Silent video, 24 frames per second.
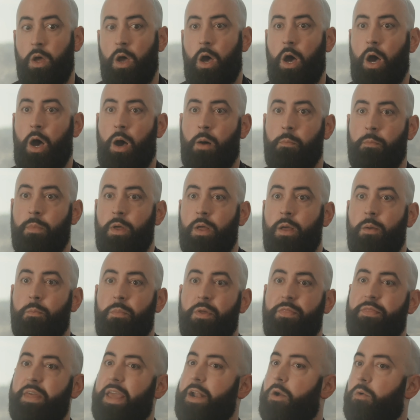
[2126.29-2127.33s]

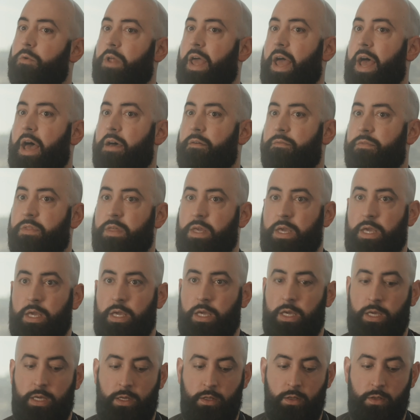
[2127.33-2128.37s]
But they don't have
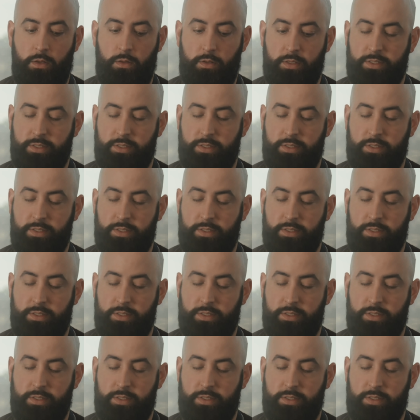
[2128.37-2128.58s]
the